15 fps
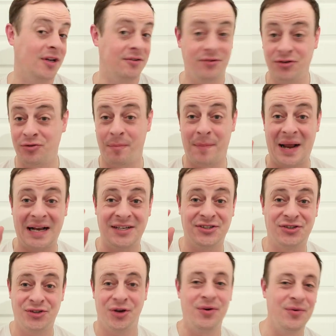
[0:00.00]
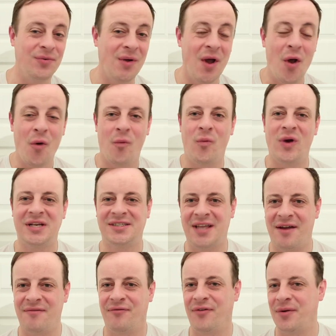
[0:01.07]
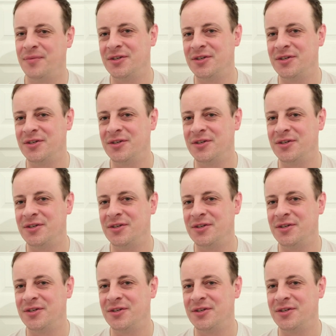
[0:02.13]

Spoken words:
Crystal Palace 2, West Ham 3.